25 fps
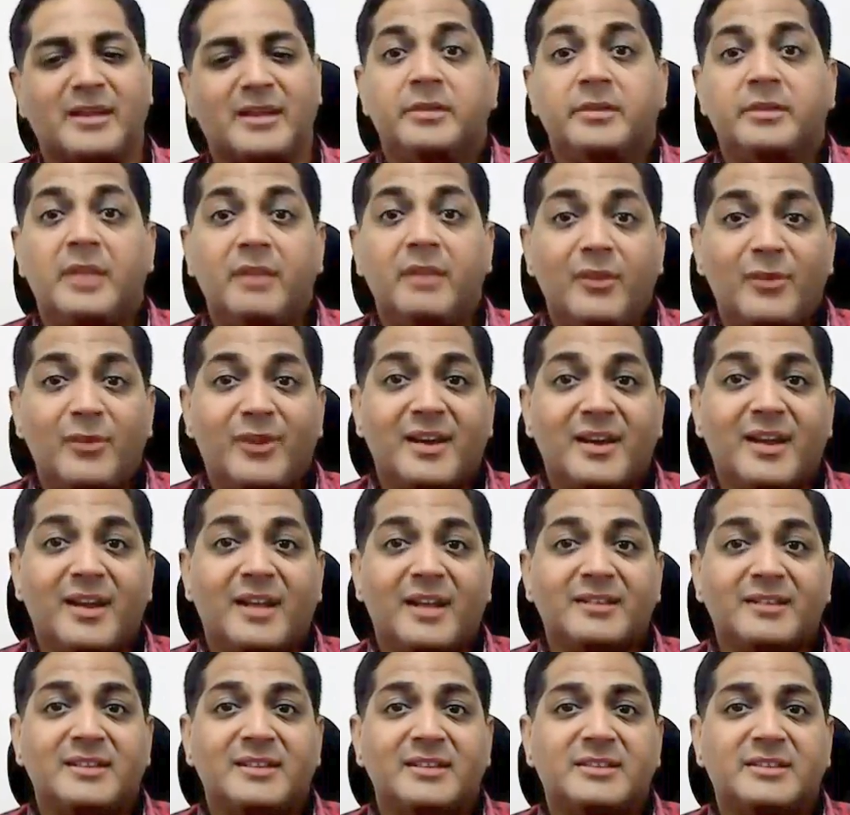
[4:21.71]
Then we look at
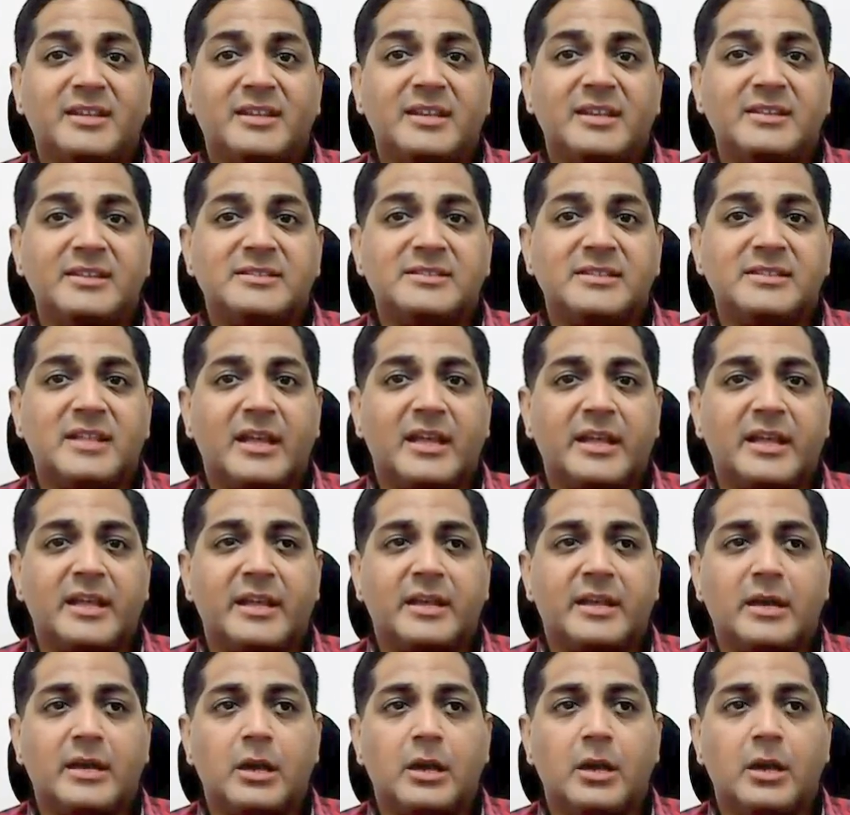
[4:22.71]
other things like
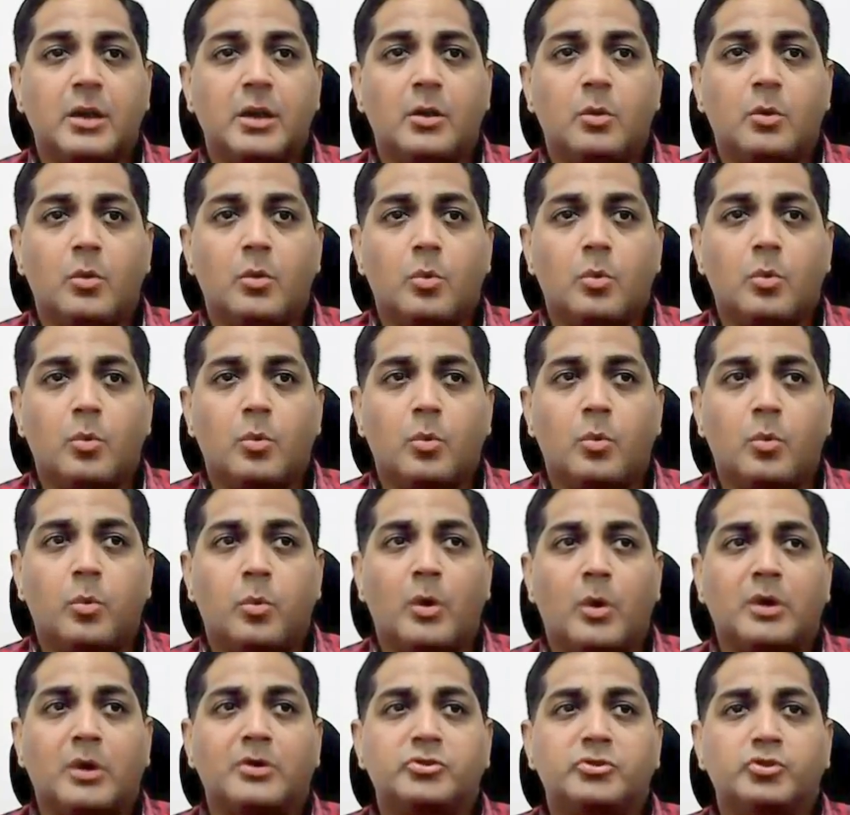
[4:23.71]

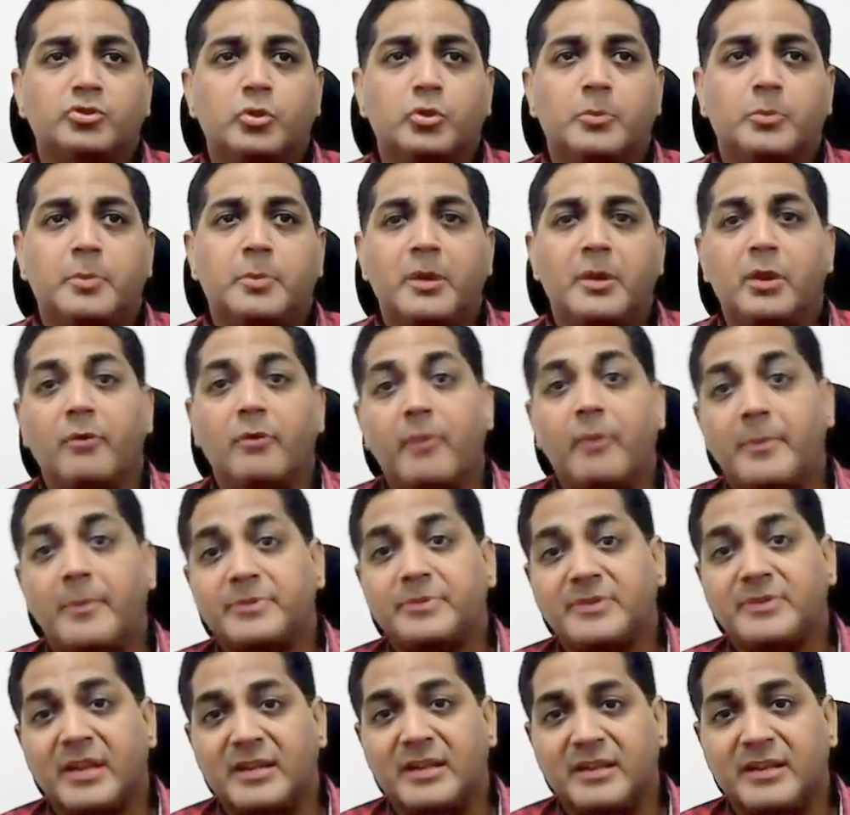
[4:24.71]
what should be your
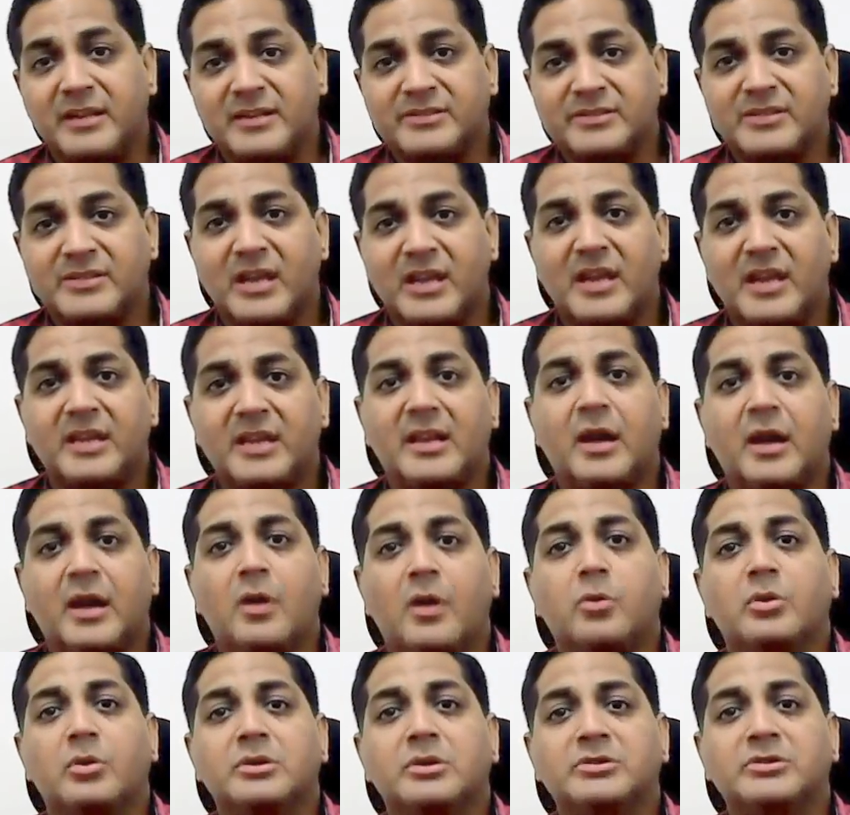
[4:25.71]
website design?
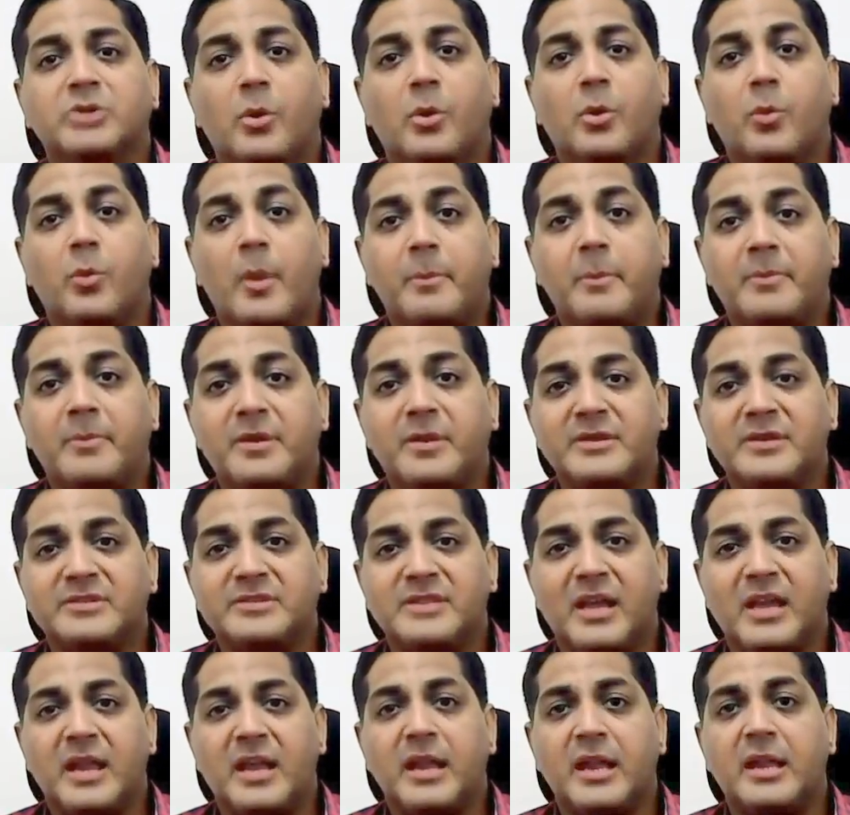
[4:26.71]
How does your web
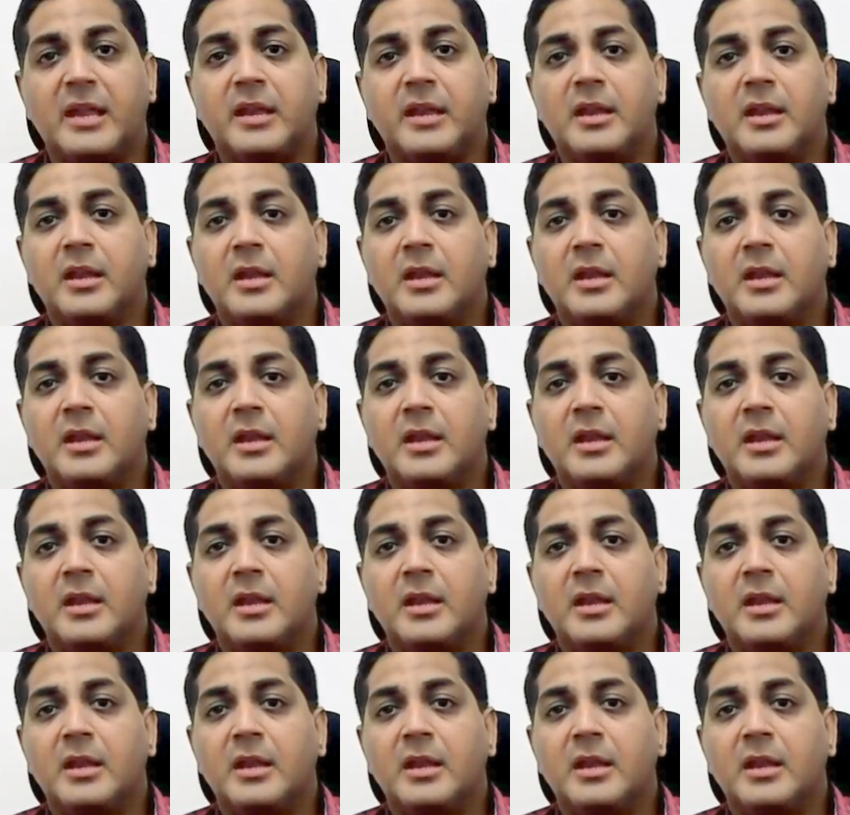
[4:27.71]
design